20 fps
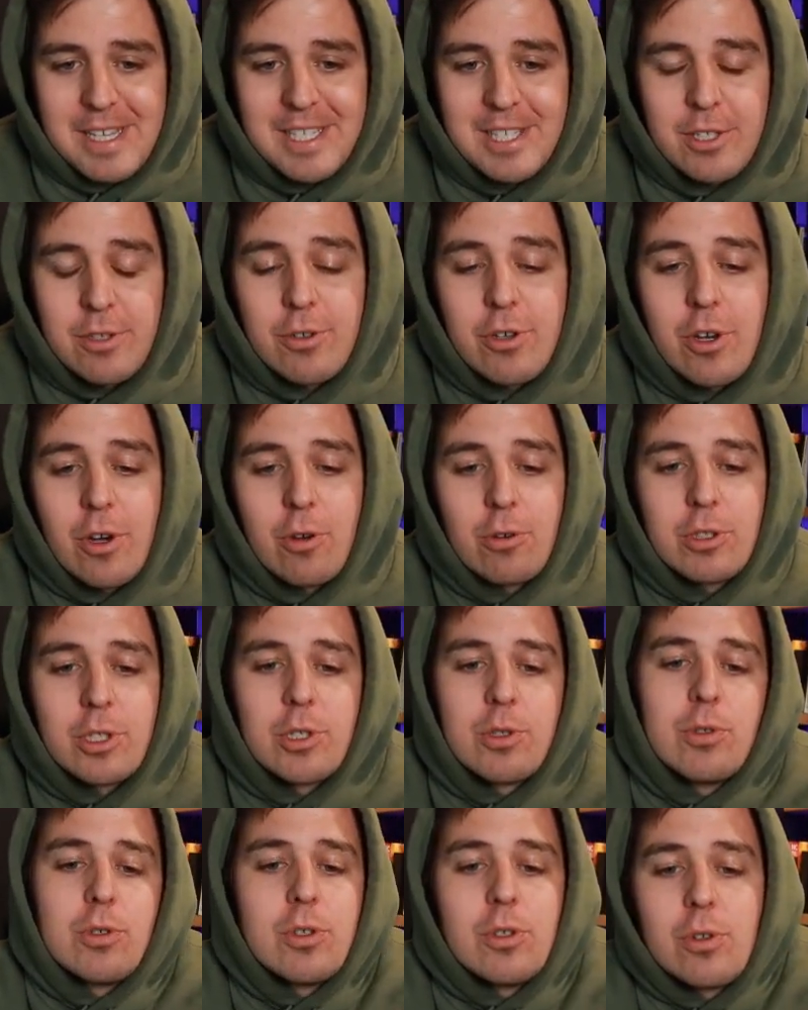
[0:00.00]
is to go
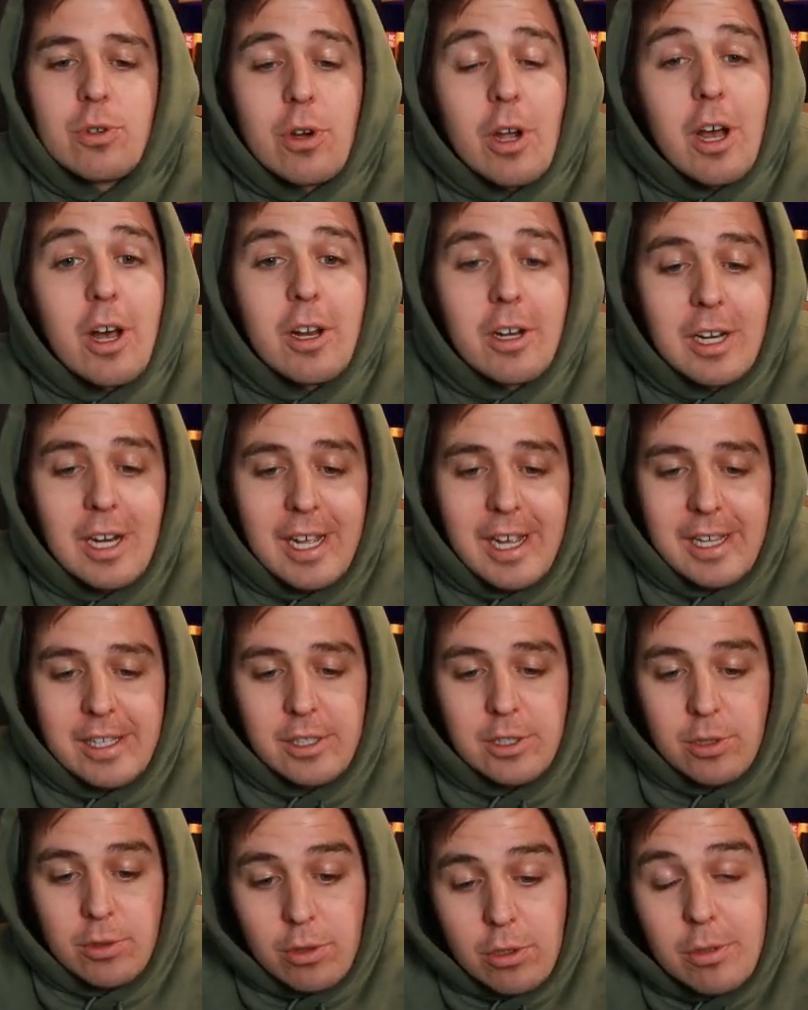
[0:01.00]
to your online
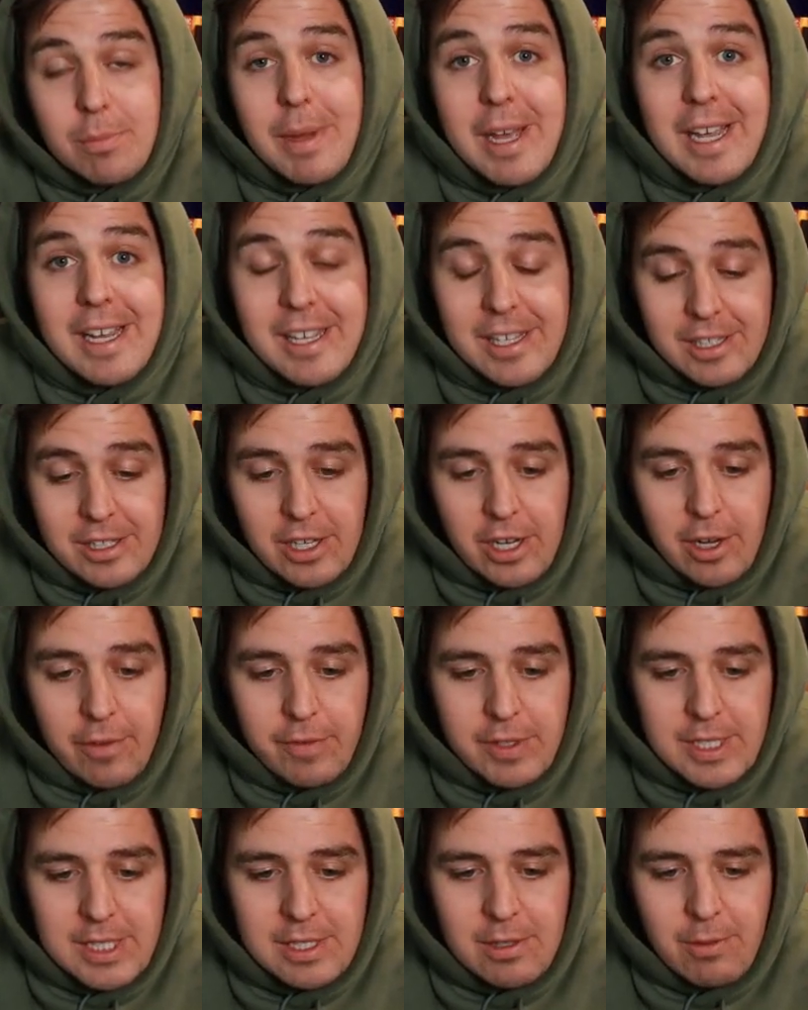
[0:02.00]
store backend,
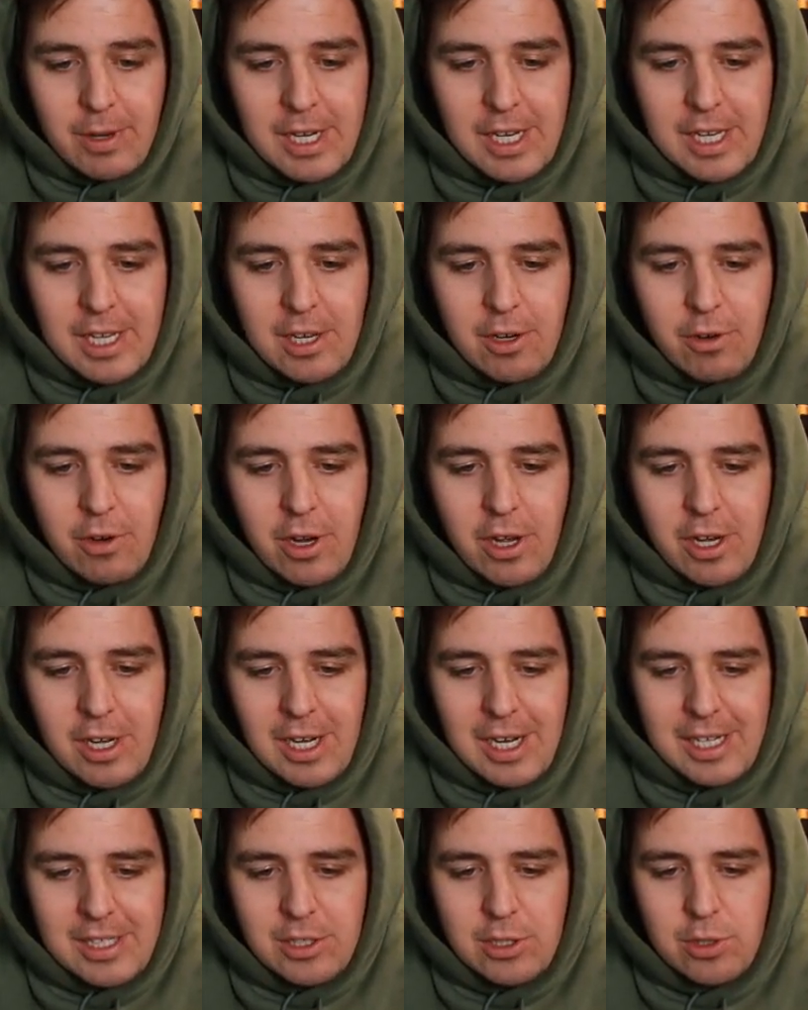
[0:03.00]
obviously right here,
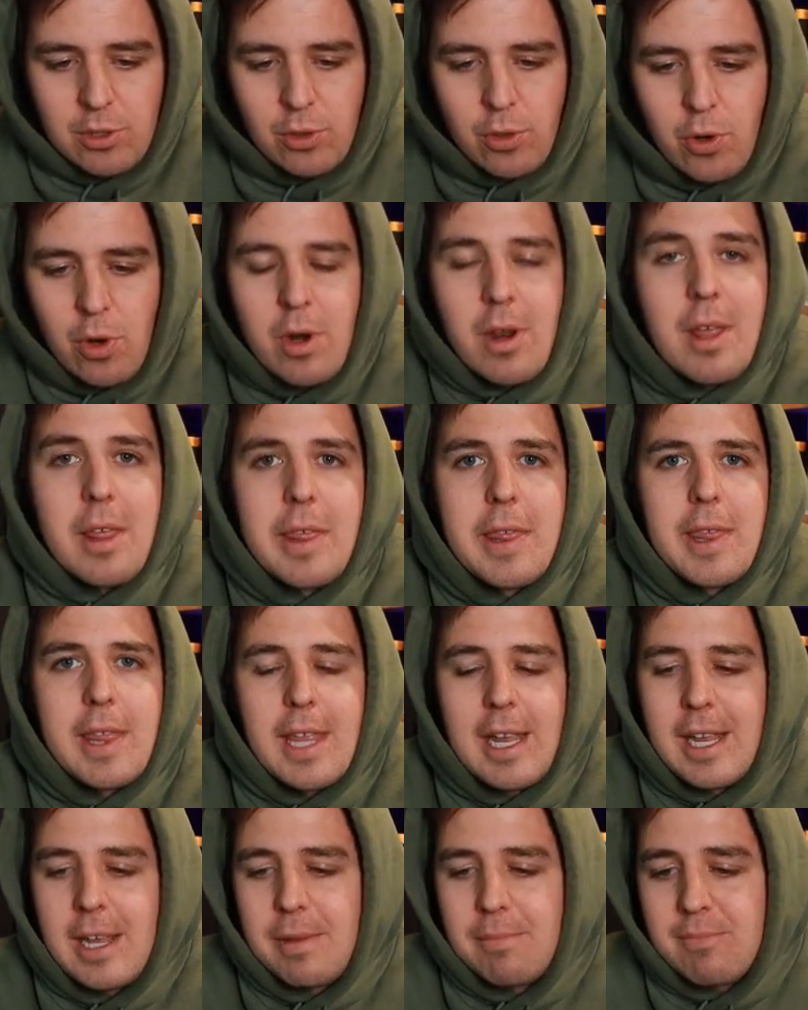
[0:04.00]
online store,
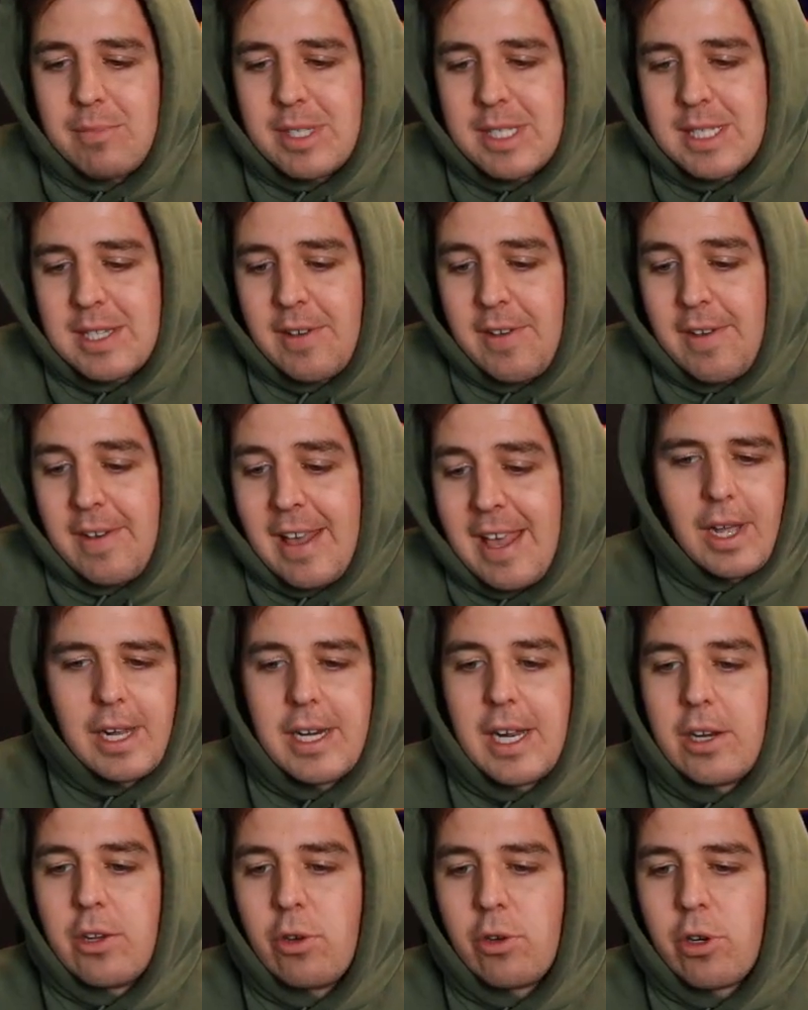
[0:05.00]
themes, and
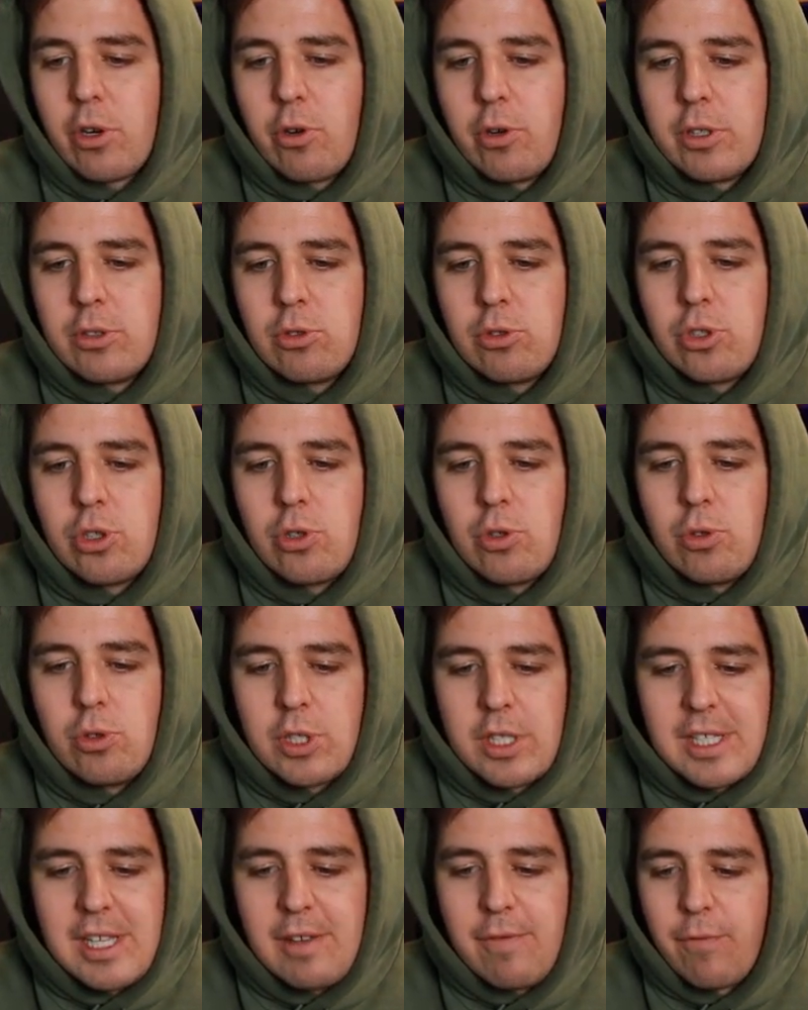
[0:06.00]
then you're going to
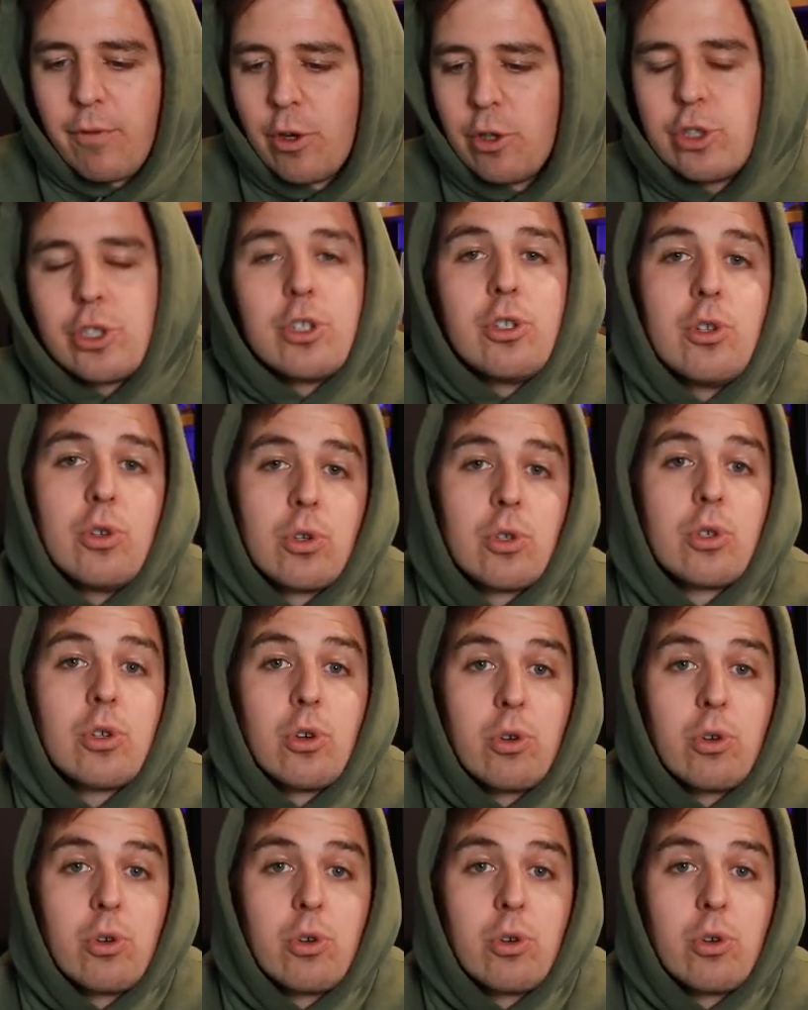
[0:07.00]
choose the version you're